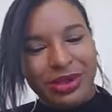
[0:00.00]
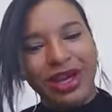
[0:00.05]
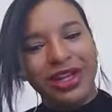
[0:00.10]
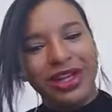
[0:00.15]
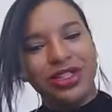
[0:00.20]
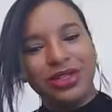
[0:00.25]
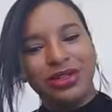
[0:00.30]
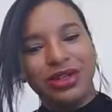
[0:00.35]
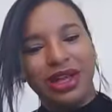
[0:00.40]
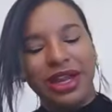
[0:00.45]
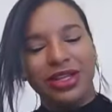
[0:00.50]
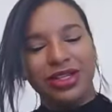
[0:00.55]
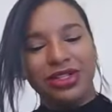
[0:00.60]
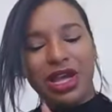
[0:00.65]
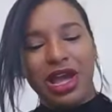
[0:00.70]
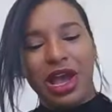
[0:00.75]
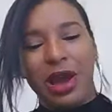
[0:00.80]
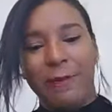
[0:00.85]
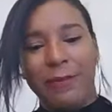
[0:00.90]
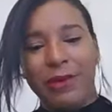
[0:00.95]
I do like
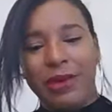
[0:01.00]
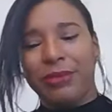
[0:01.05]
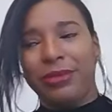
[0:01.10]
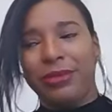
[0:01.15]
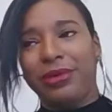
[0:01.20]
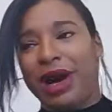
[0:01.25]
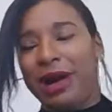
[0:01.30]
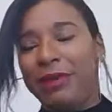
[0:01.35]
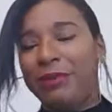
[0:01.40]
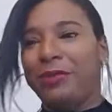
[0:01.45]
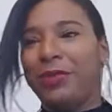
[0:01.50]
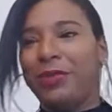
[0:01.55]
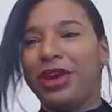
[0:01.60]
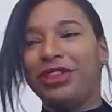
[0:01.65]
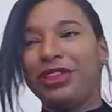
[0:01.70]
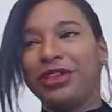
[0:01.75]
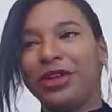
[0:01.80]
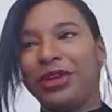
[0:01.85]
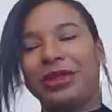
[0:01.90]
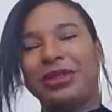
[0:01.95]
to help people. I'm one
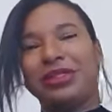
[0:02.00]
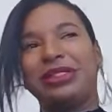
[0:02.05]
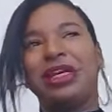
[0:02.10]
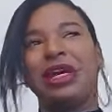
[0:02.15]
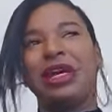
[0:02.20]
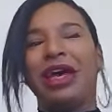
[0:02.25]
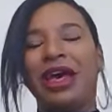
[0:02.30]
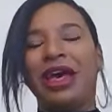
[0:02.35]
of those